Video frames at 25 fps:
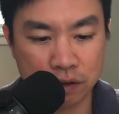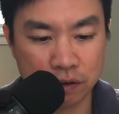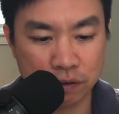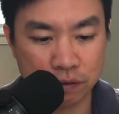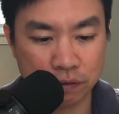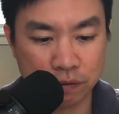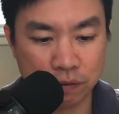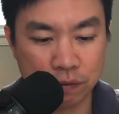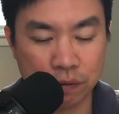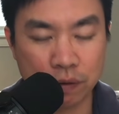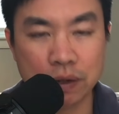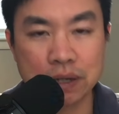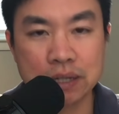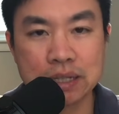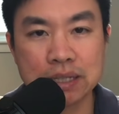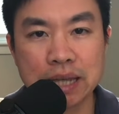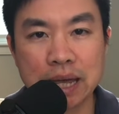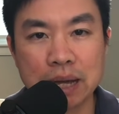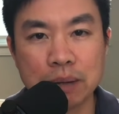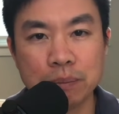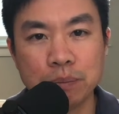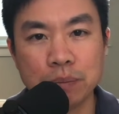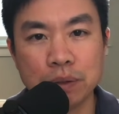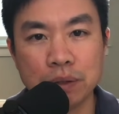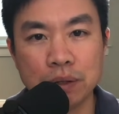For
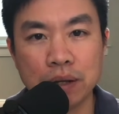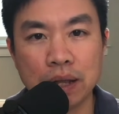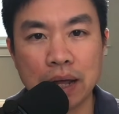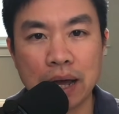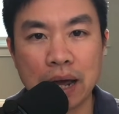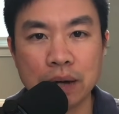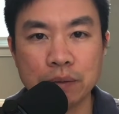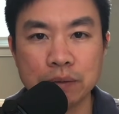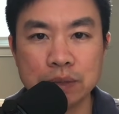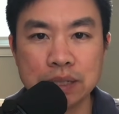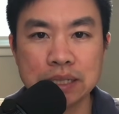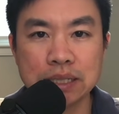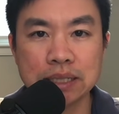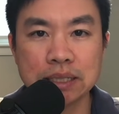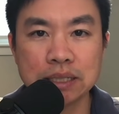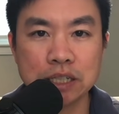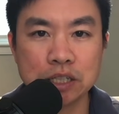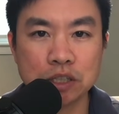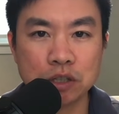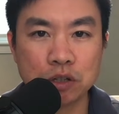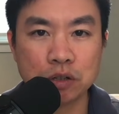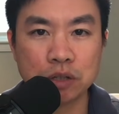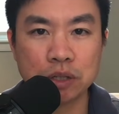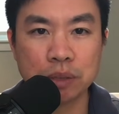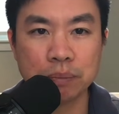example, I recently
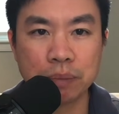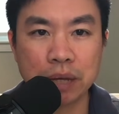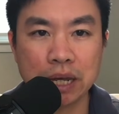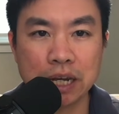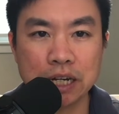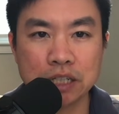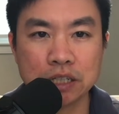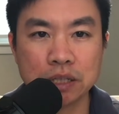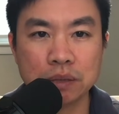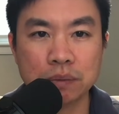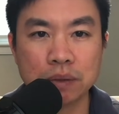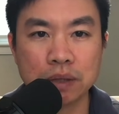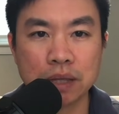told a patient